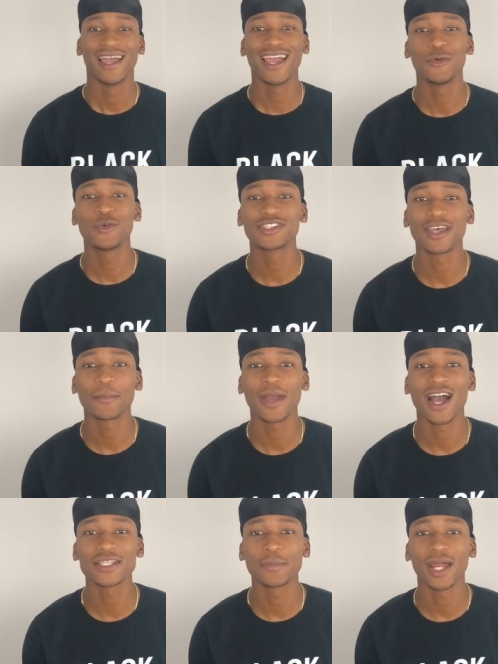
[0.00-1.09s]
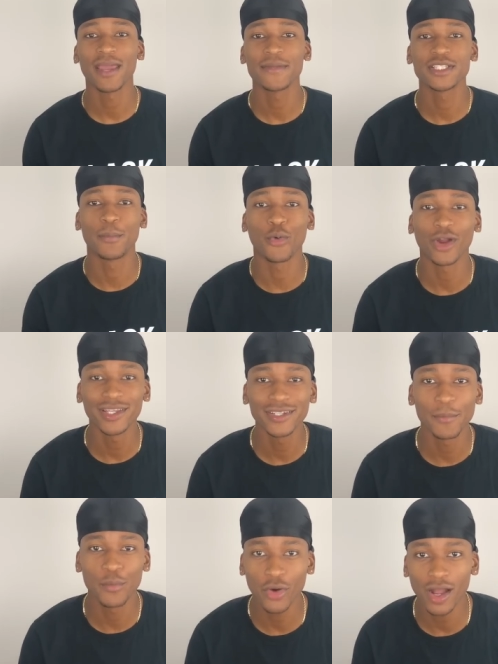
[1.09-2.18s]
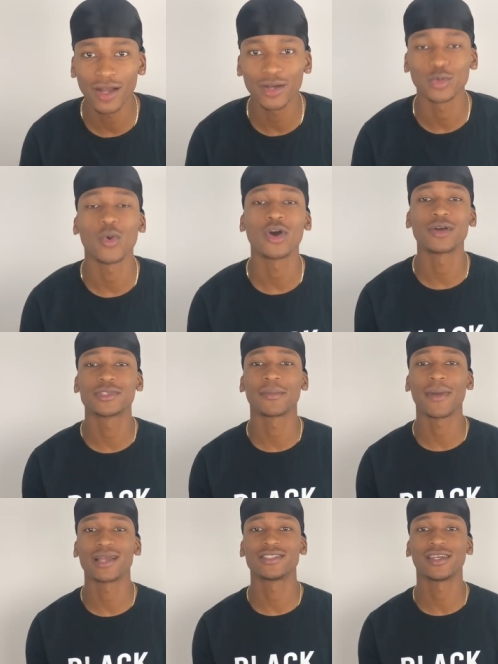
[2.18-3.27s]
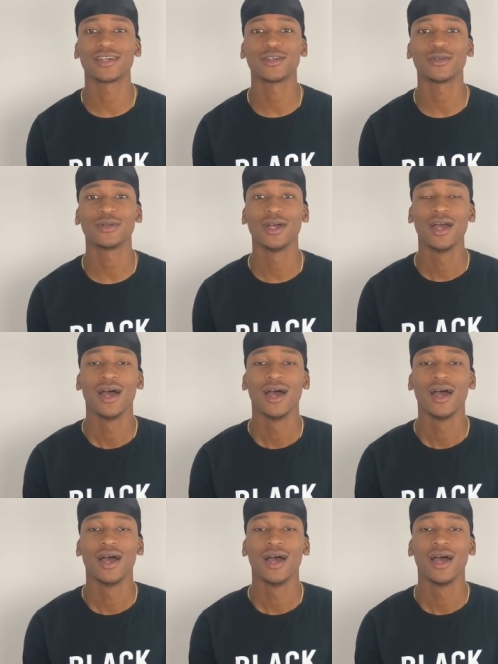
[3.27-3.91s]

Hey, what's up guys? My name is Brandon Brown. Welcome to my channel.